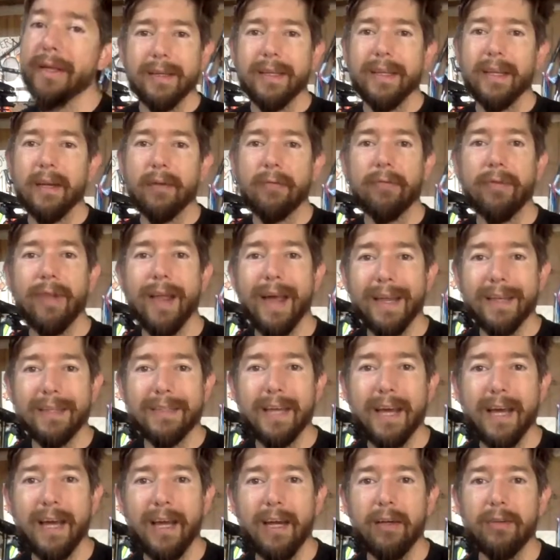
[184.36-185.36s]
get a flat
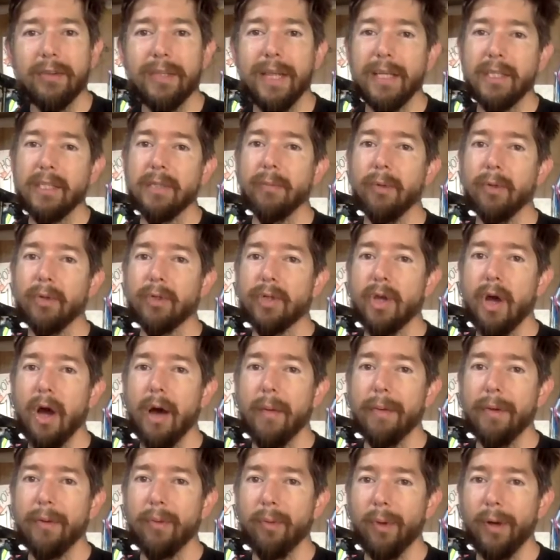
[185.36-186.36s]
tire. That's the most
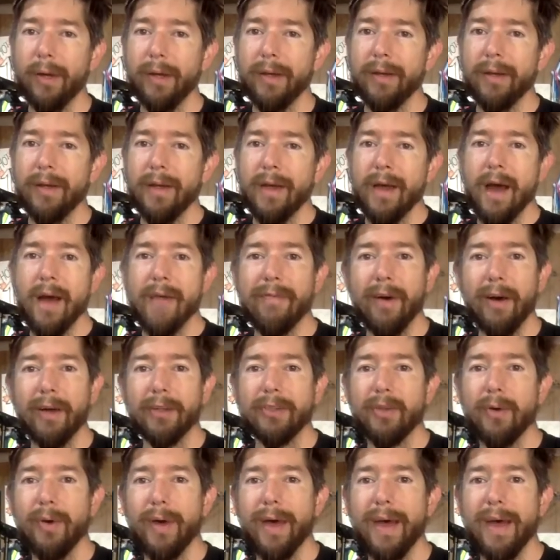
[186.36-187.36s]
common one. I've
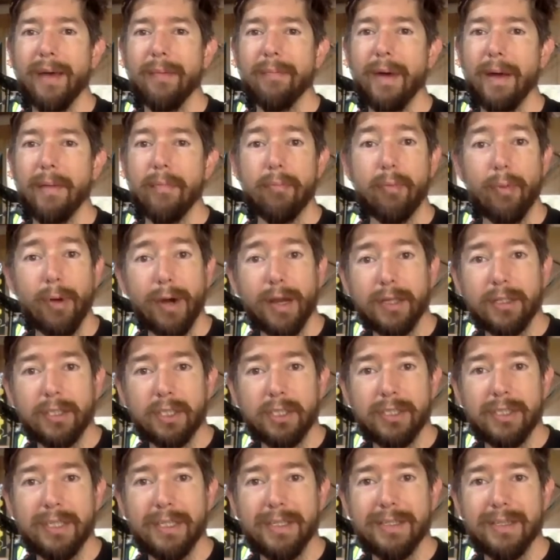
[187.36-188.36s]
also had my brakes
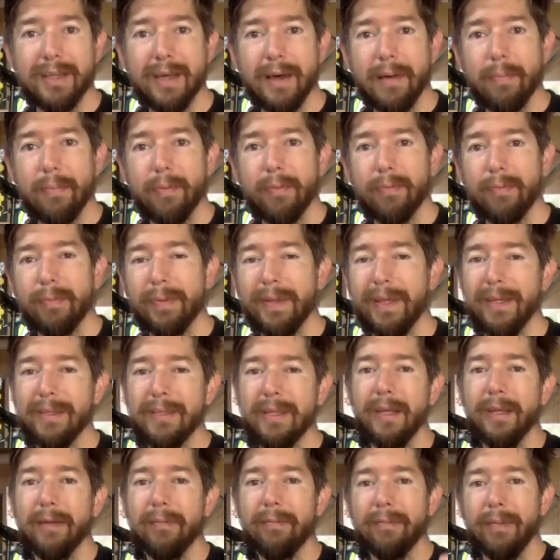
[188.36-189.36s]
seize up because
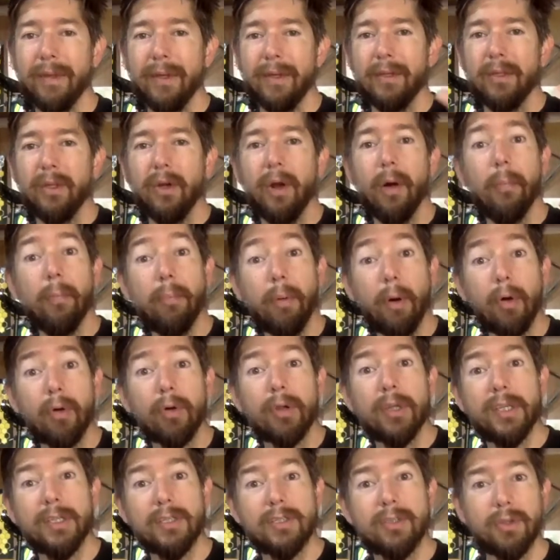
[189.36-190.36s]
a
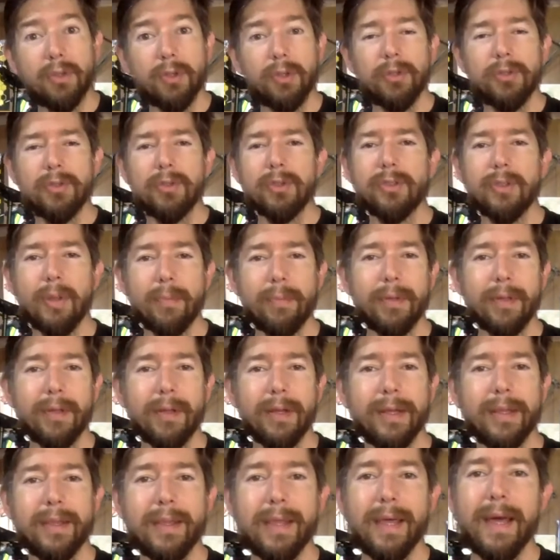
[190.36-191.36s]
bolt gets loose, something
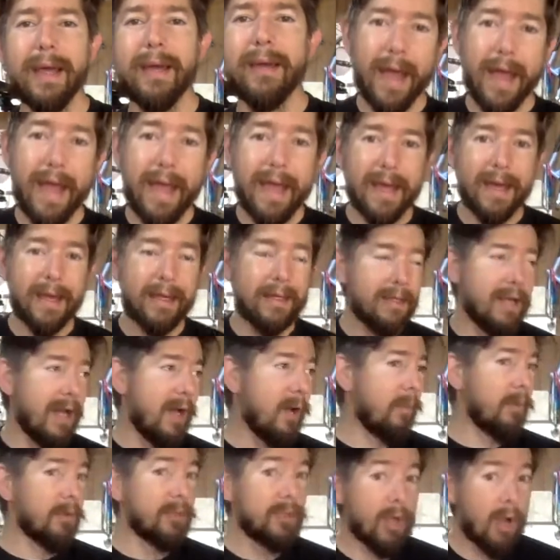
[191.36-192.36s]
like that. And I
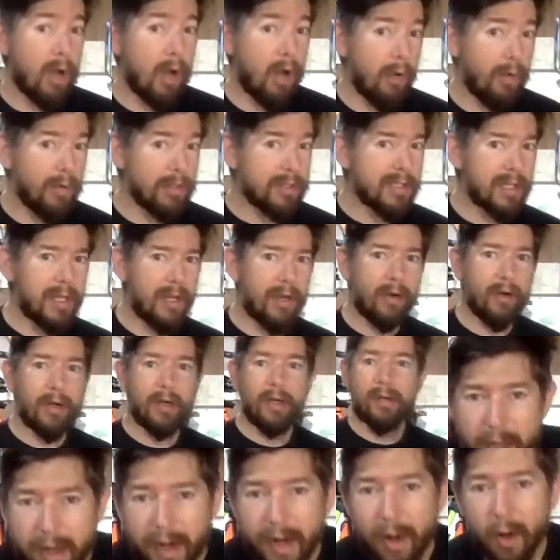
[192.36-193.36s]
almost always
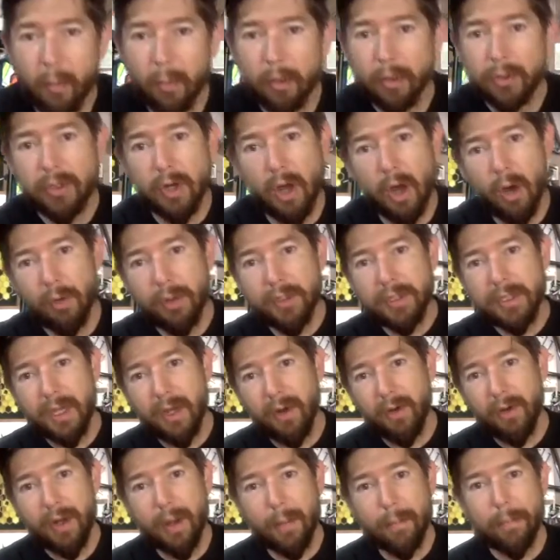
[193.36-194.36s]
carry
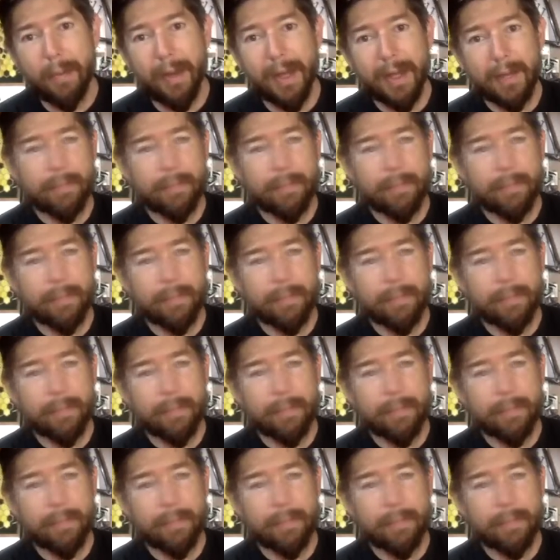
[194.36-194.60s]
a bike